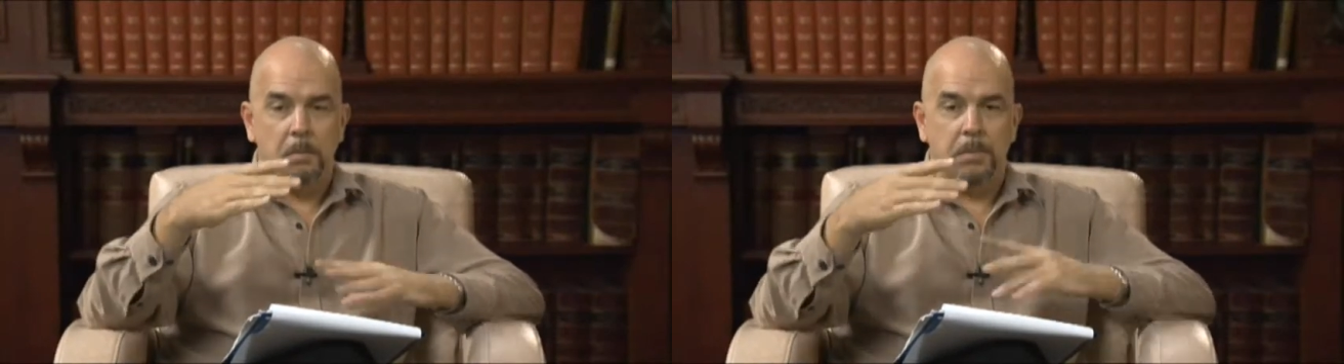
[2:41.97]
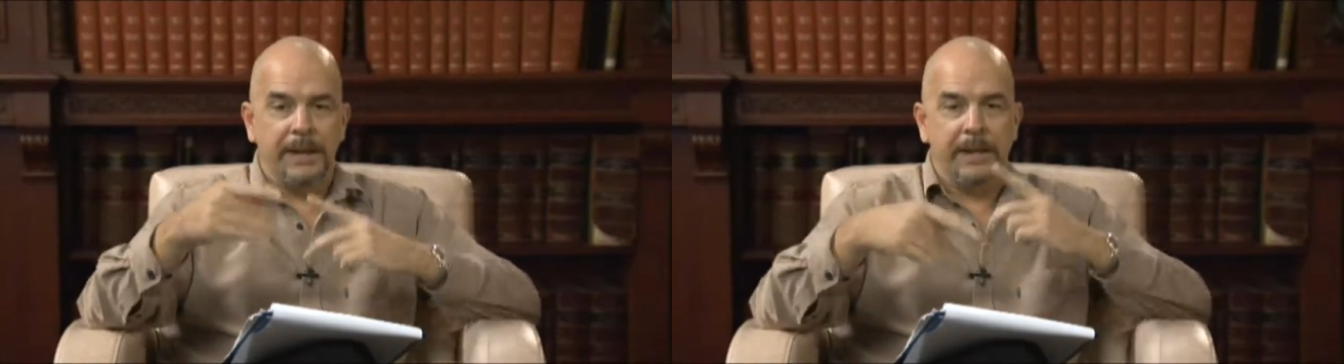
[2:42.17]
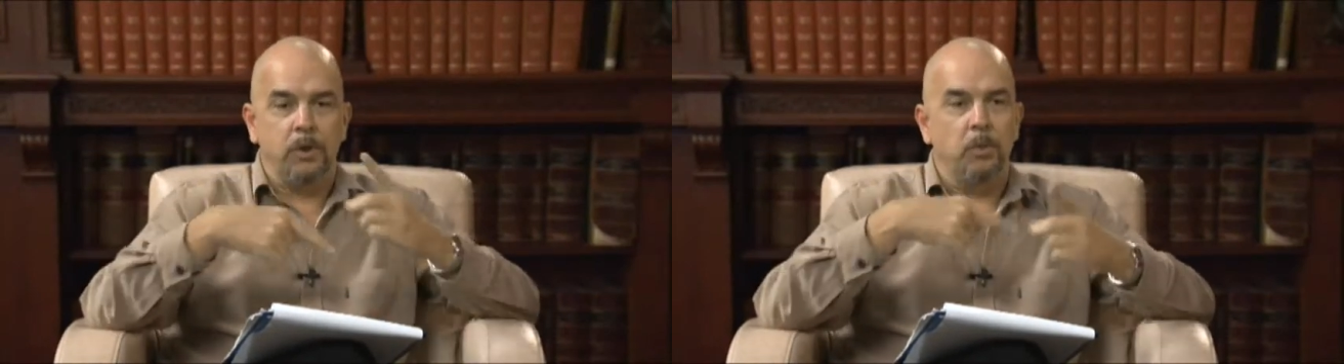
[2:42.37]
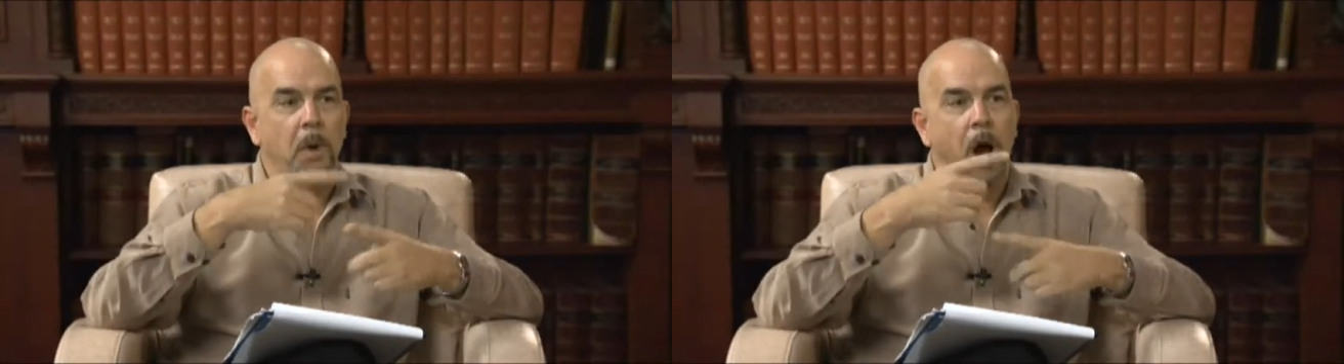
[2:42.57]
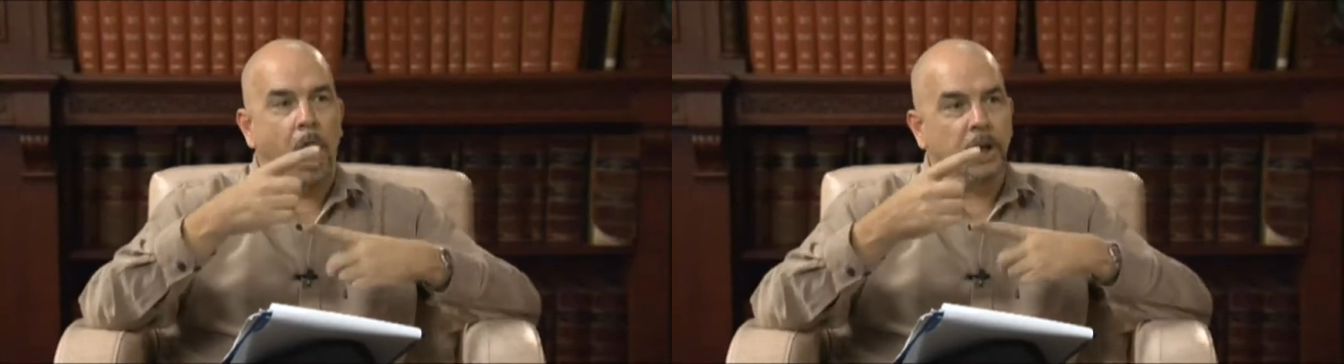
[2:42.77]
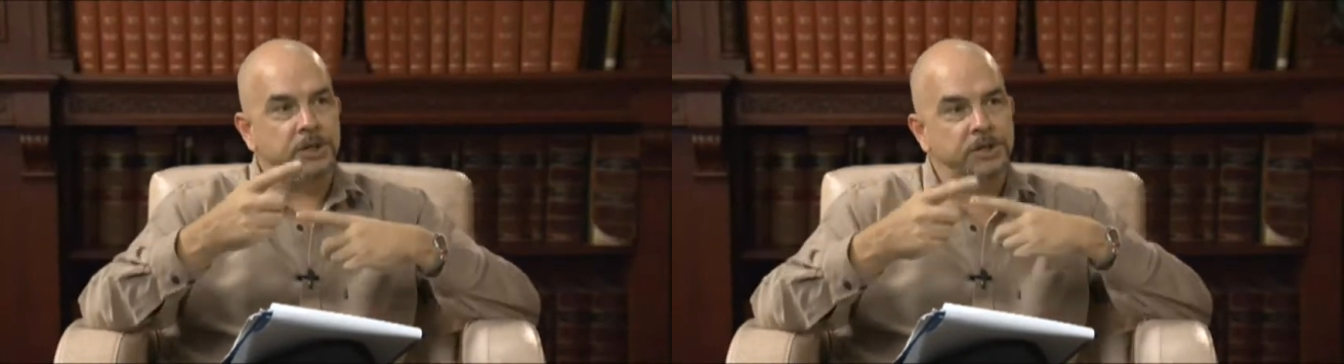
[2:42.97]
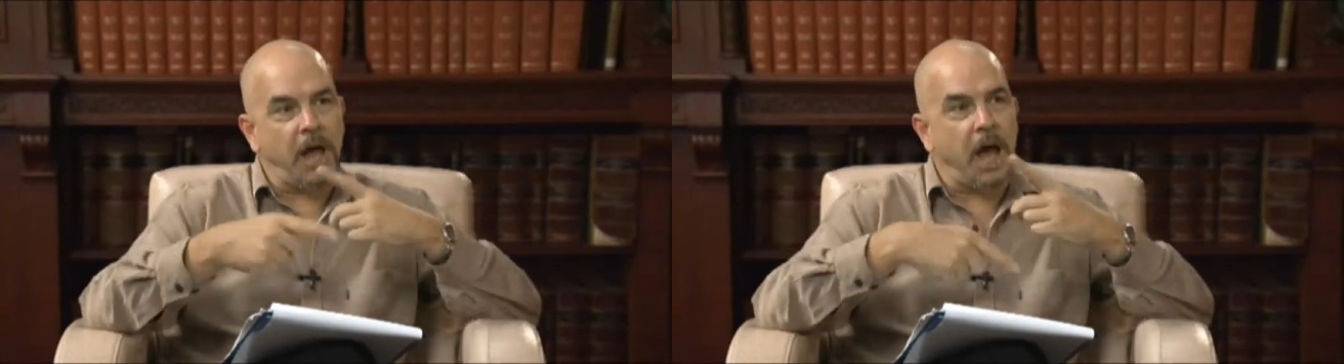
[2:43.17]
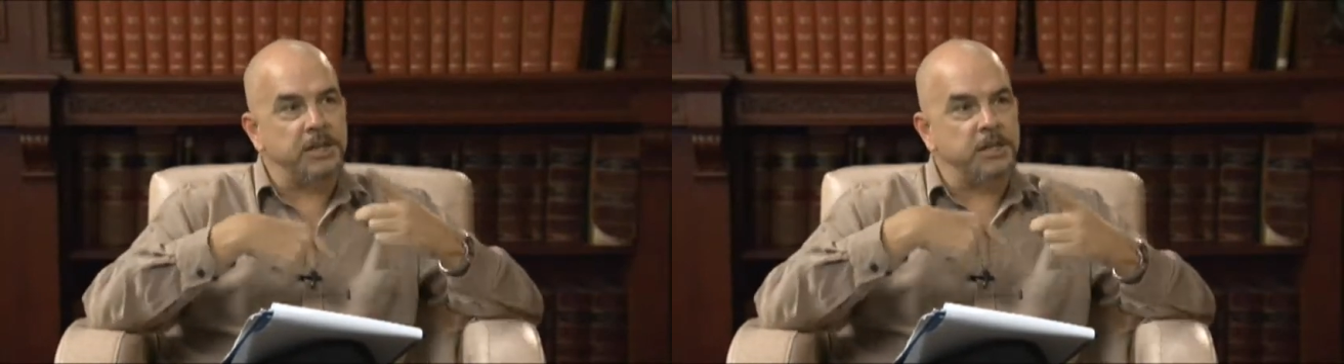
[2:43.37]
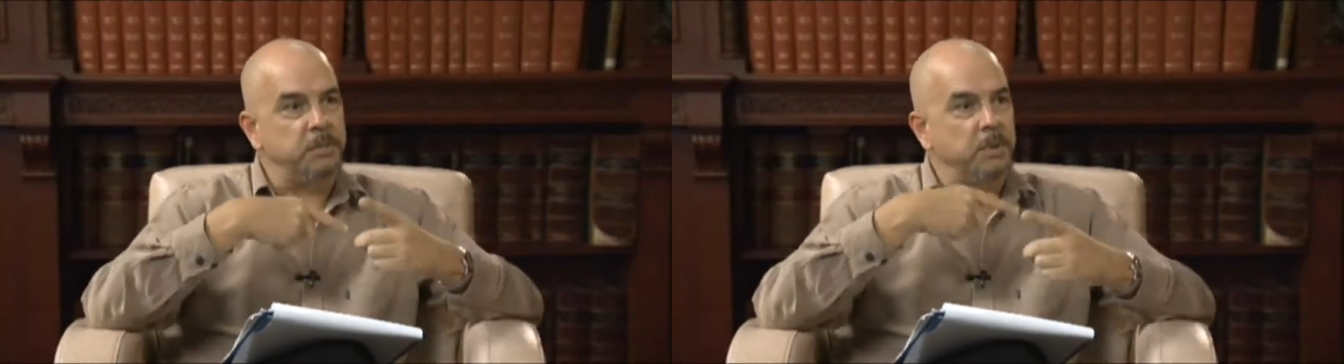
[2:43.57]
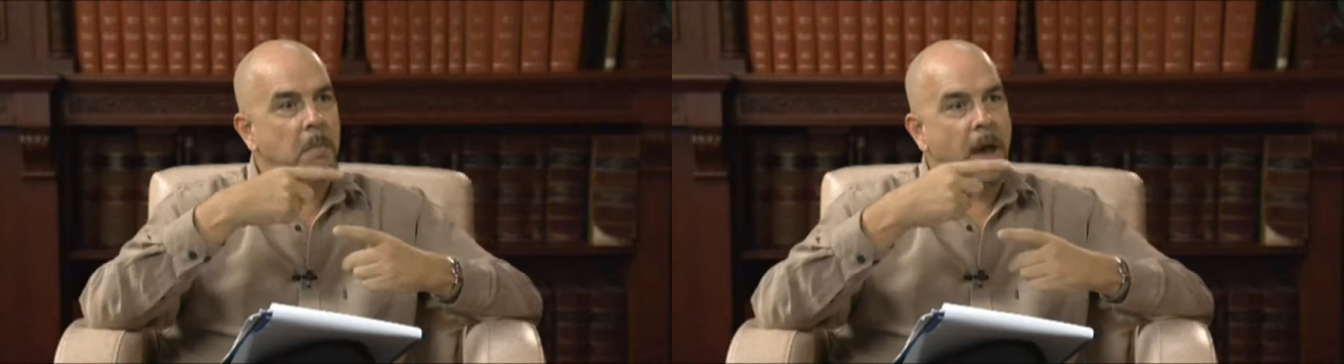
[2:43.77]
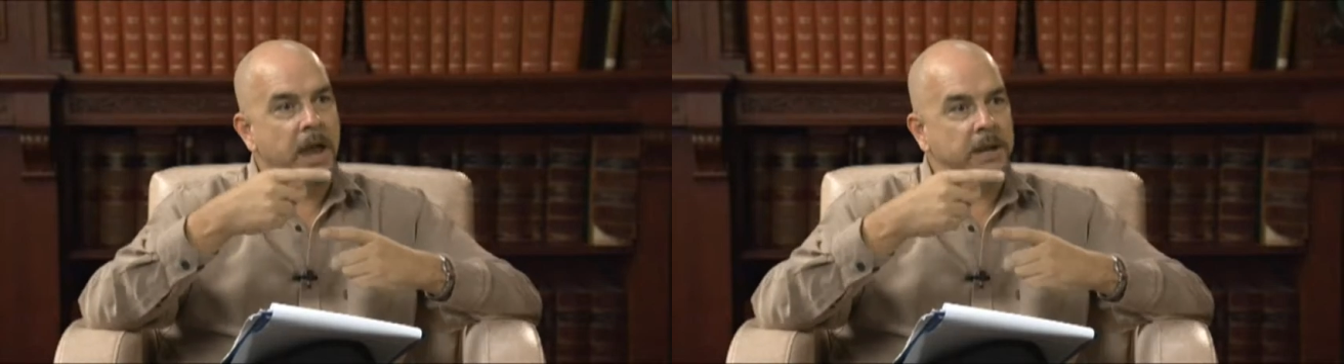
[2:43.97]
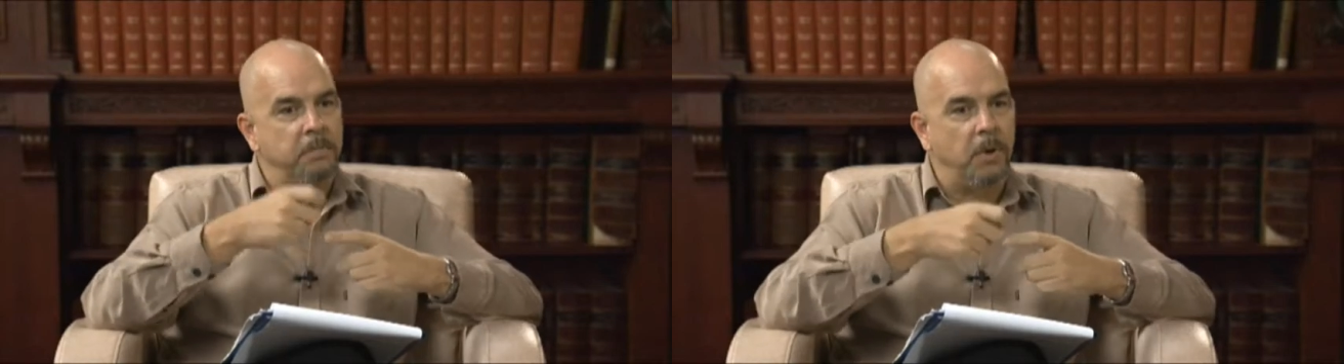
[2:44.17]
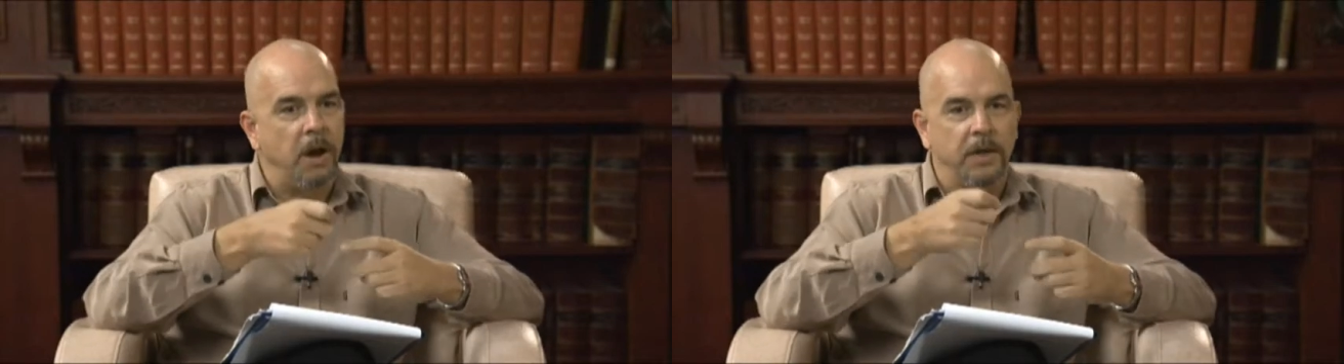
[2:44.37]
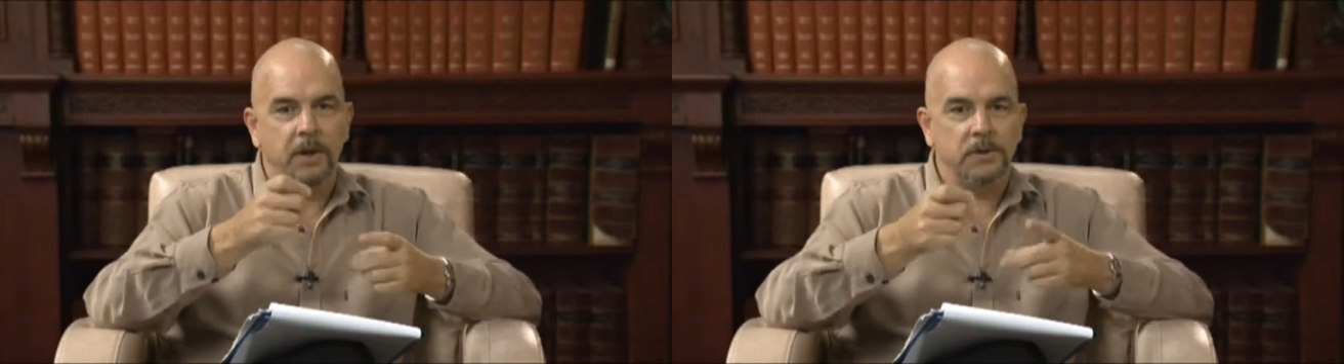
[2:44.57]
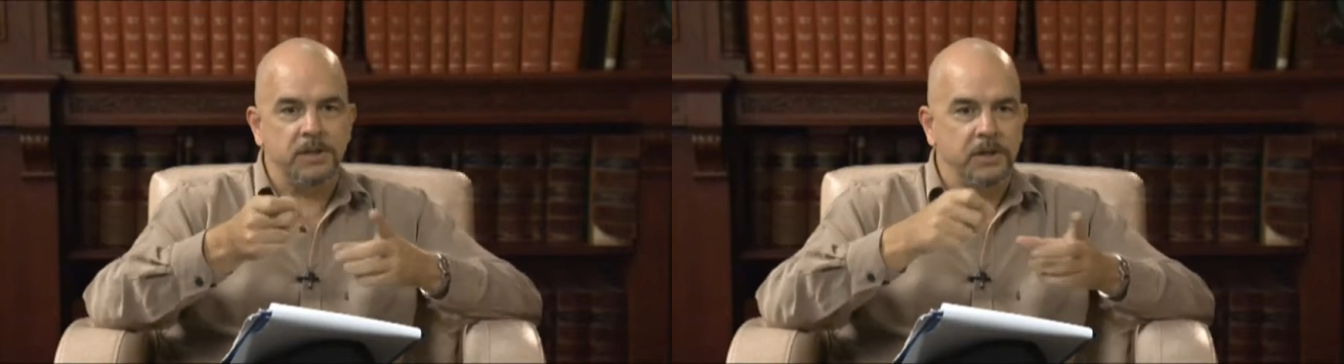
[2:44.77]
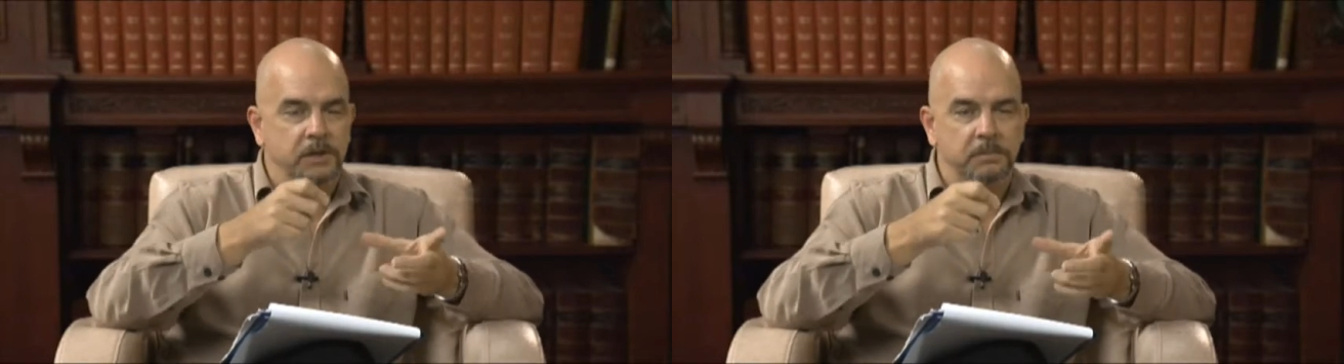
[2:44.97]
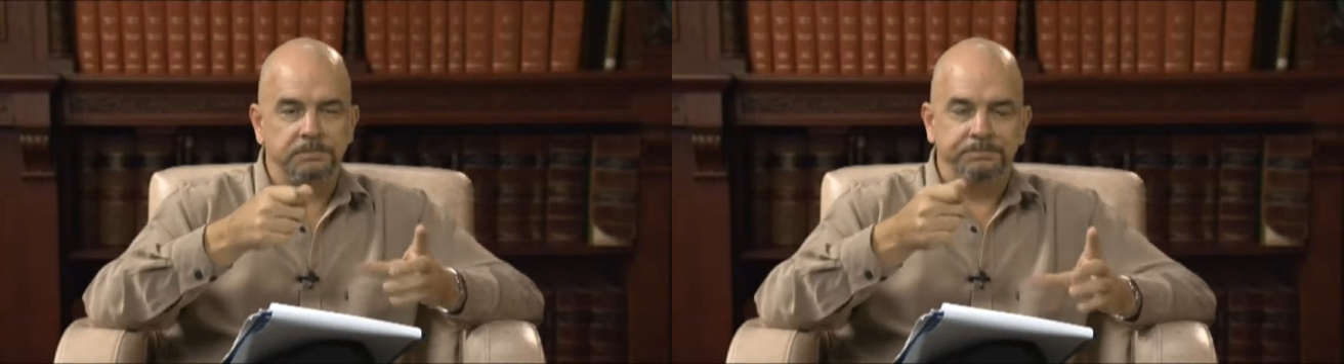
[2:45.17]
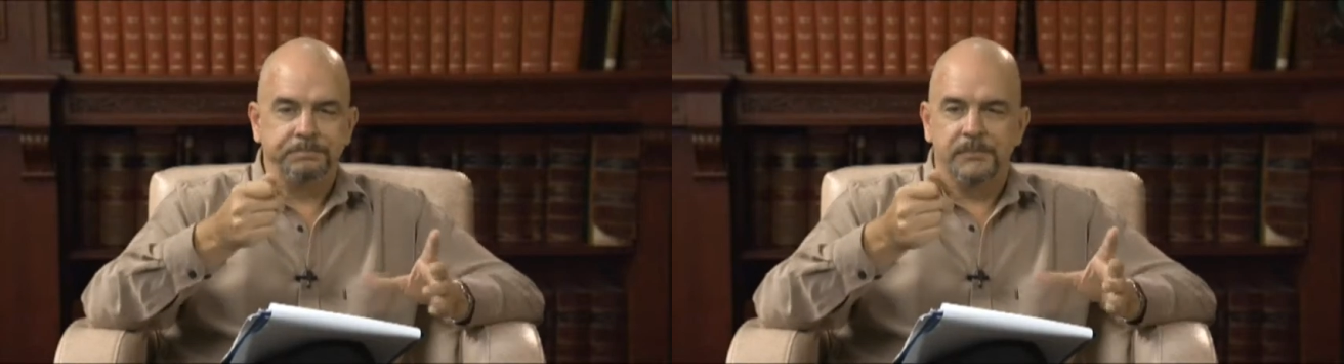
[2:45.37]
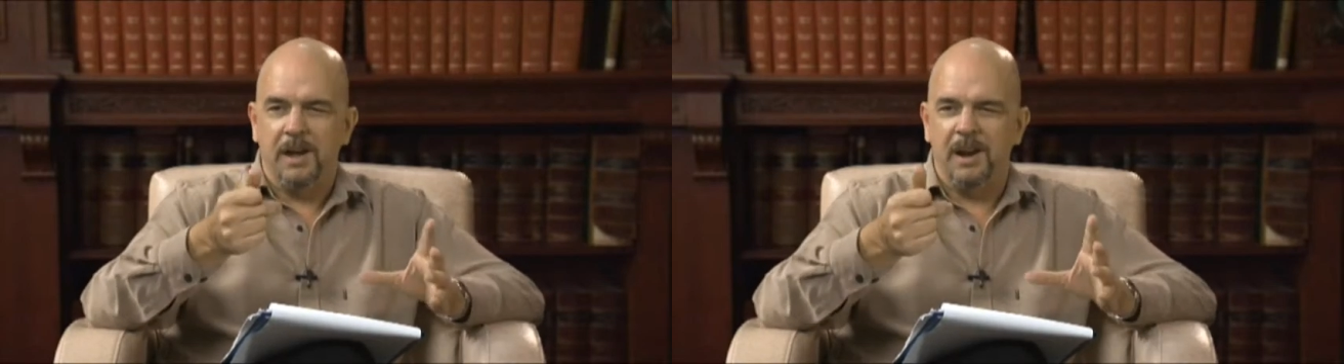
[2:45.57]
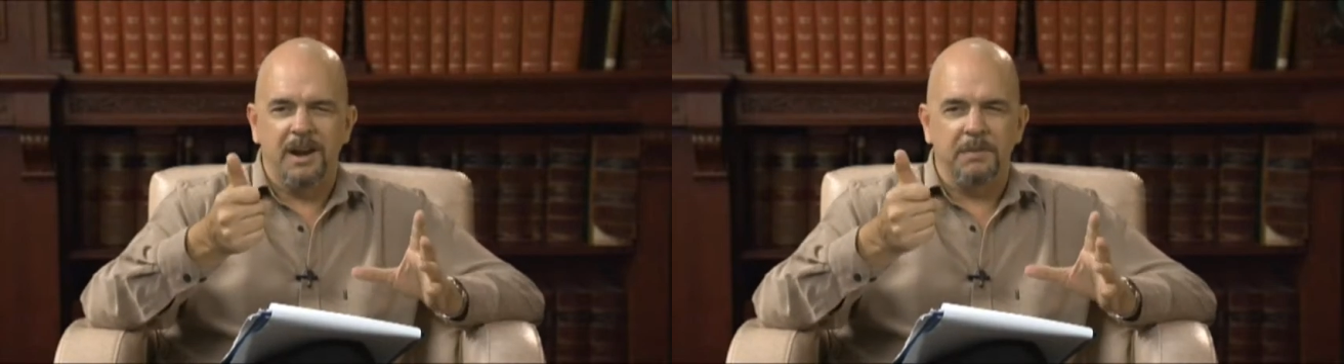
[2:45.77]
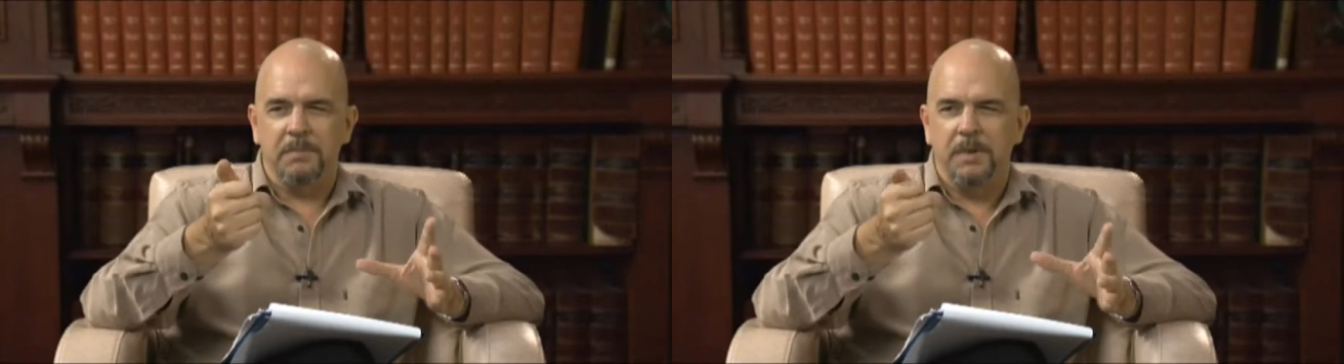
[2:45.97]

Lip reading: political mileage starts to be made by those little, I don't know,